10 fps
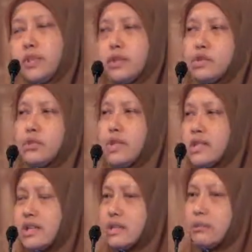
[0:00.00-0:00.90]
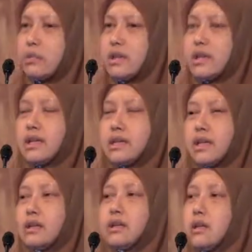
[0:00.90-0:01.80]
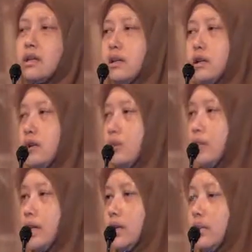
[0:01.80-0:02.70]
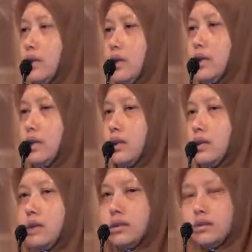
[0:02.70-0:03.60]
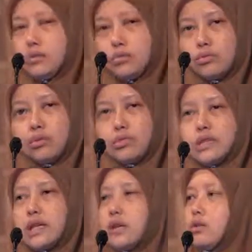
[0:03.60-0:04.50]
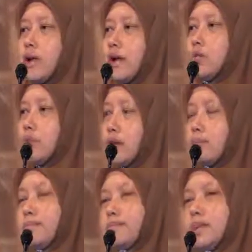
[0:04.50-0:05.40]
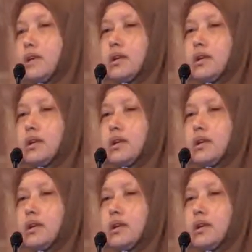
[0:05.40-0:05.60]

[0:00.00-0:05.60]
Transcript: So these are some of the things that we take a look at with them,